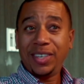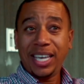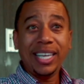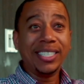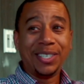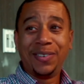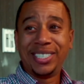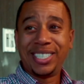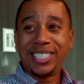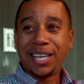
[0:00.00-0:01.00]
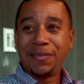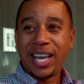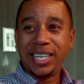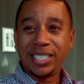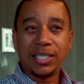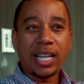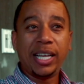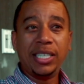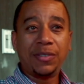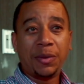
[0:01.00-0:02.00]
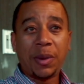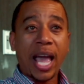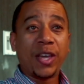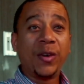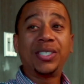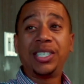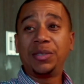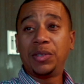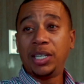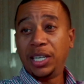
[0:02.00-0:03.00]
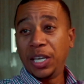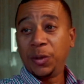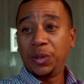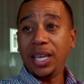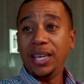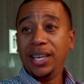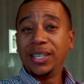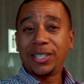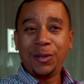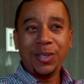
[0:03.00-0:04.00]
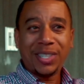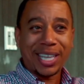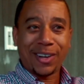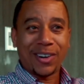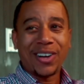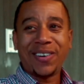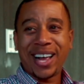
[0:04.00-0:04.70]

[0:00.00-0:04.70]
easy ones to take advantage. It's a lot easier for them to hack your systems than the DOD. Yeah. So you think they're going to go